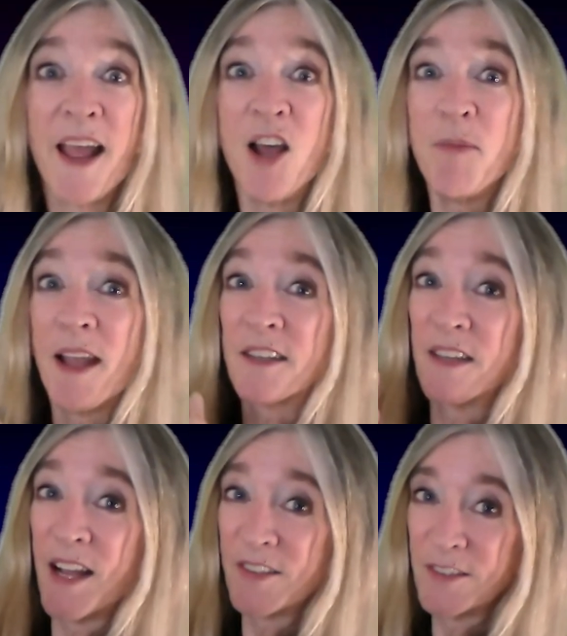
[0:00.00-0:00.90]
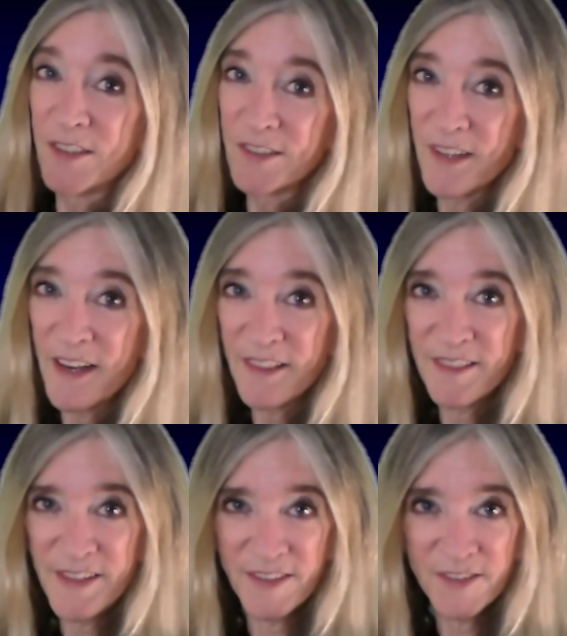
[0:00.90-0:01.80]
now my class looks like
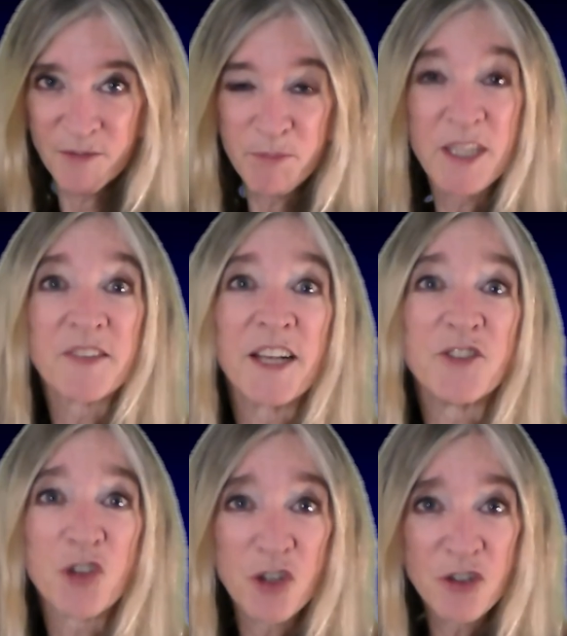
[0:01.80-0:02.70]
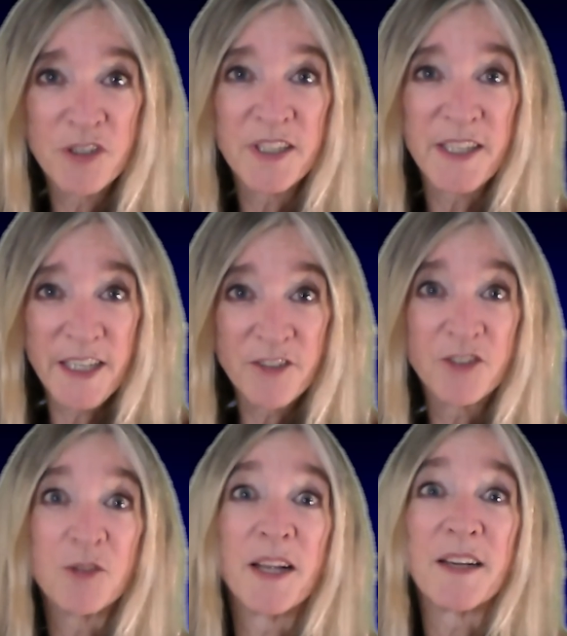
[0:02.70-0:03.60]
this because I turned it
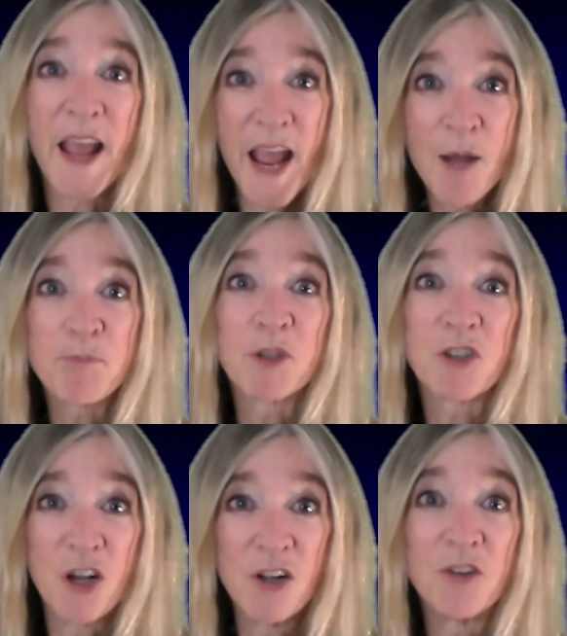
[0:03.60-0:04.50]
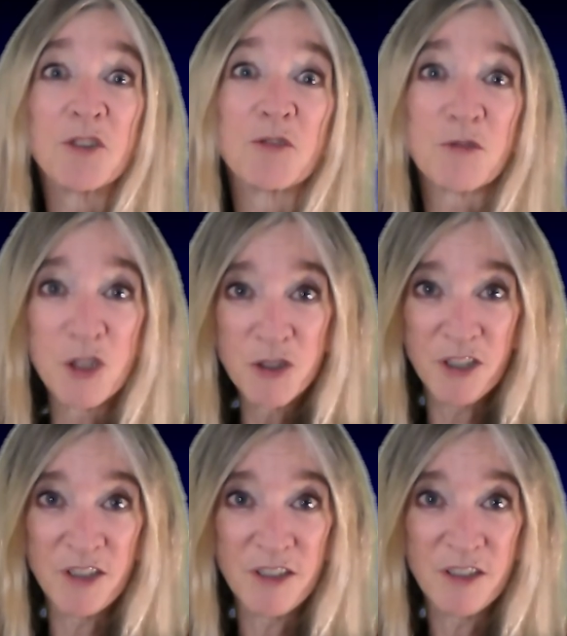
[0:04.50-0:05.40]
into an app called
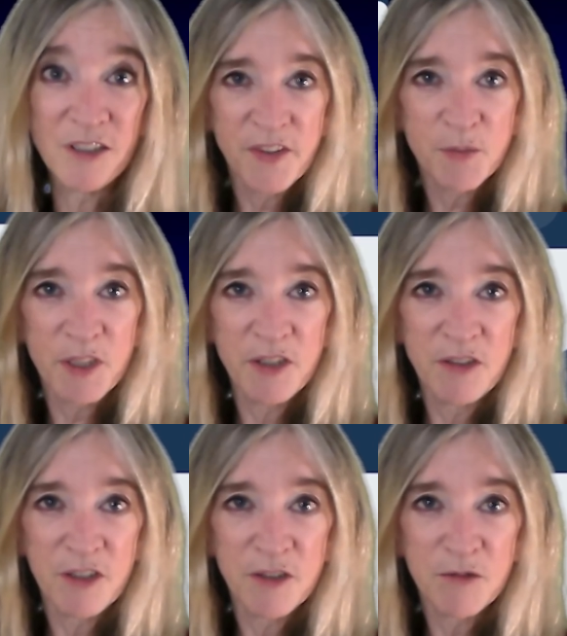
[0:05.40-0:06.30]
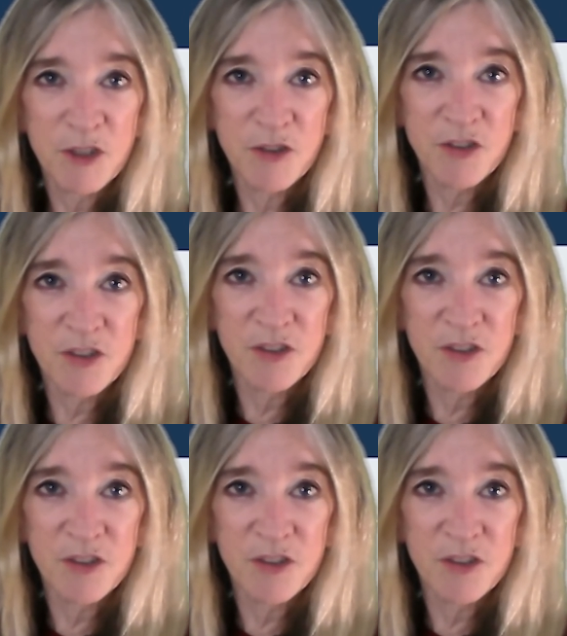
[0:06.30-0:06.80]
Rootle. This is where you learn a root.